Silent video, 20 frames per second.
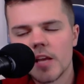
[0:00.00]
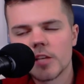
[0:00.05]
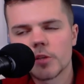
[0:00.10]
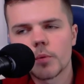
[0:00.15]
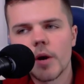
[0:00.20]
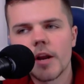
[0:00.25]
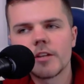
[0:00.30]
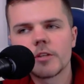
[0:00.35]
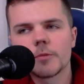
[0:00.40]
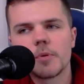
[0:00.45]
is
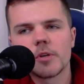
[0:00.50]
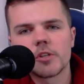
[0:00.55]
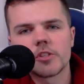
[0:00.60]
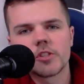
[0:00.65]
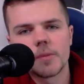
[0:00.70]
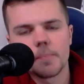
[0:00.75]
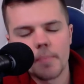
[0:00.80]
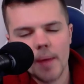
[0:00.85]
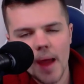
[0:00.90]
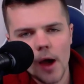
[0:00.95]
ready to push
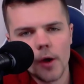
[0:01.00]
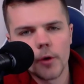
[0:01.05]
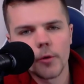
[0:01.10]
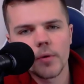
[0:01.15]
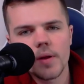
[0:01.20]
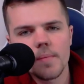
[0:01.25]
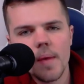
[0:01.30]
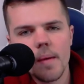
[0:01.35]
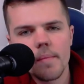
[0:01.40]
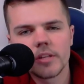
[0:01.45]
the
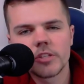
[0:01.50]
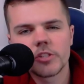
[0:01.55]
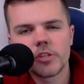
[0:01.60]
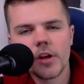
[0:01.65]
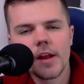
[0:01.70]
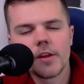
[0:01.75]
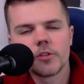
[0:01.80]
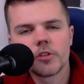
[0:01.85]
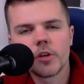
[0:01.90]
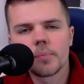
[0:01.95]
boundary, maybe
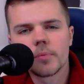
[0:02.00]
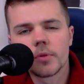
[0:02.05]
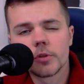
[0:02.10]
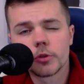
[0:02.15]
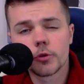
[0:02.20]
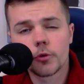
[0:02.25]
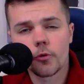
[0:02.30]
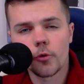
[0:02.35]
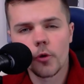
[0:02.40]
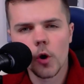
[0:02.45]
change up the
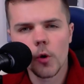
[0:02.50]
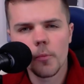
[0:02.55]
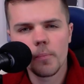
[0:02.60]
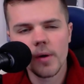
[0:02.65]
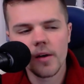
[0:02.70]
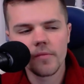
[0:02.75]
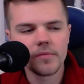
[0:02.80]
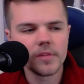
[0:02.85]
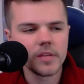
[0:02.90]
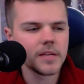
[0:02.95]
trope
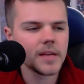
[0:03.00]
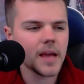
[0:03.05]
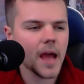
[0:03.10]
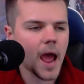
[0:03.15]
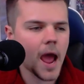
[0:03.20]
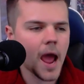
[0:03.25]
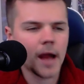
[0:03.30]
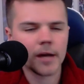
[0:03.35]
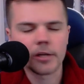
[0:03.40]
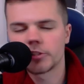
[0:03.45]
of the
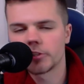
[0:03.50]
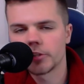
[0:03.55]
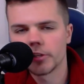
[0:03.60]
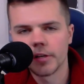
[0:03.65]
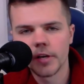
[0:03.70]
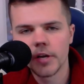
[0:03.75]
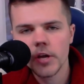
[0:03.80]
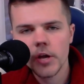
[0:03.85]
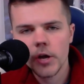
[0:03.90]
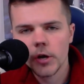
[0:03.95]
action,